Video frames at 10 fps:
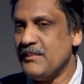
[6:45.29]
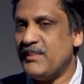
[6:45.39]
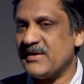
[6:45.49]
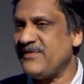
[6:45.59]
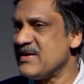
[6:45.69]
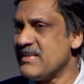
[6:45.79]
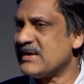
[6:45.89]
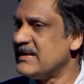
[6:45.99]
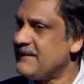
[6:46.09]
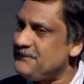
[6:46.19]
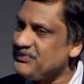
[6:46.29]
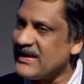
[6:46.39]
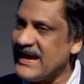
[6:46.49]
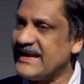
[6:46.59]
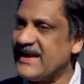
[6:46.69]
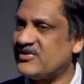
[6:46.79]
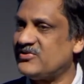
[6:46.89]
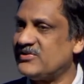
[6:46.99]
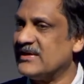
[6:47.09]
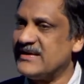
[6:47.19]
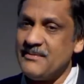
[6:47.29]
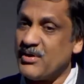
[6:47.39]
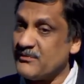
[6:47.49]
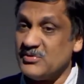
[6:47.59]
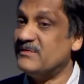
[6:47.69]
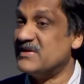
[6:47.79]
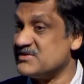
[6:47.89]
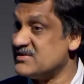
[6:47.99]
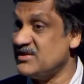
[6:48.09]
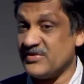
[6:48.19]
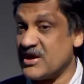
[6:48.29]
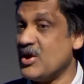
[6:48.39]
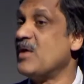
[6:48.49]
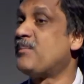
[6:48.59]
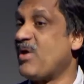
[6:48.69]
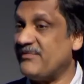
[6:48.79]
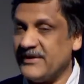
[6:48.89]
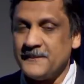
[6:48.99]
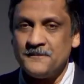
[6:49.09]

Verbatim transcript: But fundamentally, edX came out of universities. We're a nonprofit.